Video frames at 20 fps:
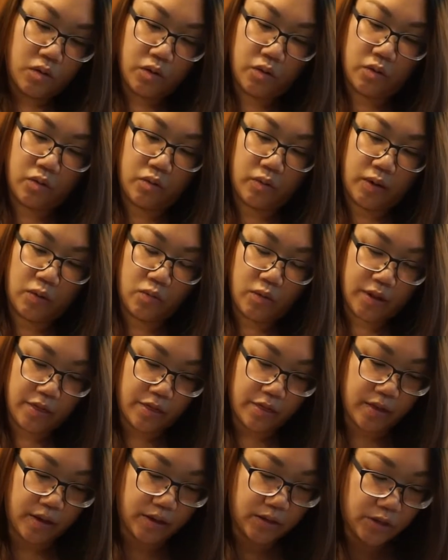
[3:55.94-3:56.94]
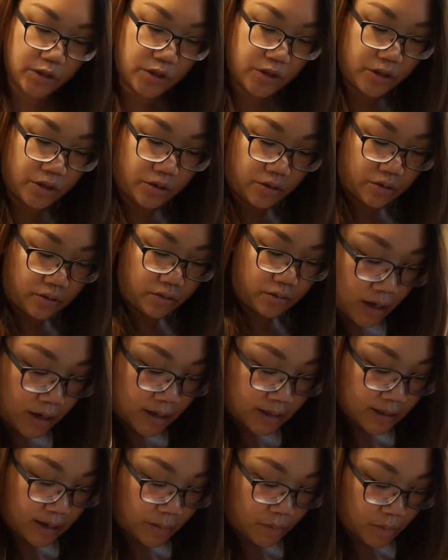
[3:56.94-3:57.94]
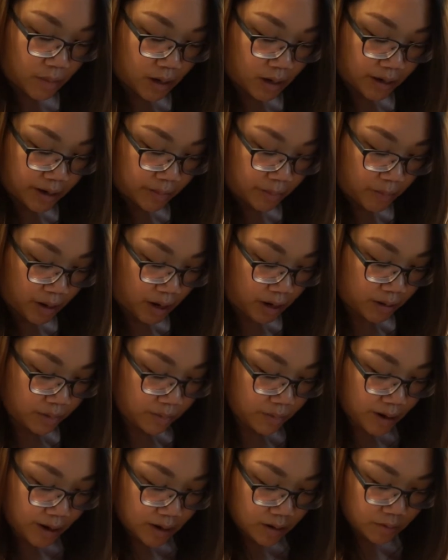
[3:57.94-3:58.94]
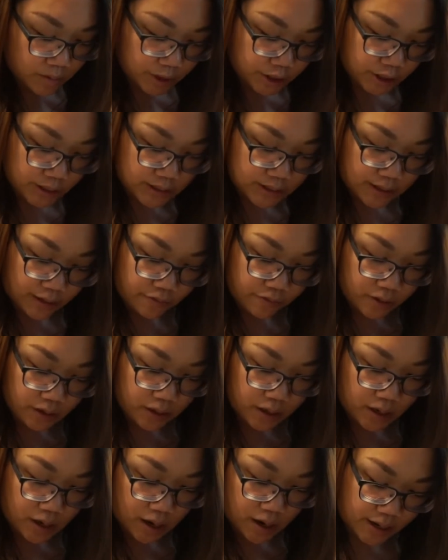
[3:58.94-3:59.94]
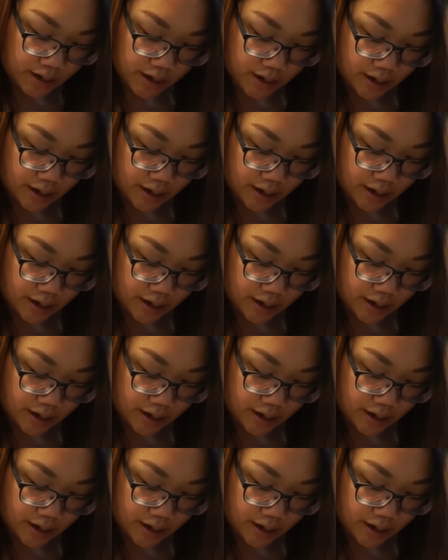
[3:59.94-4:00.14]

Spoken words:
Ooh, and one thing too, because I bought bottom round, which is definitely not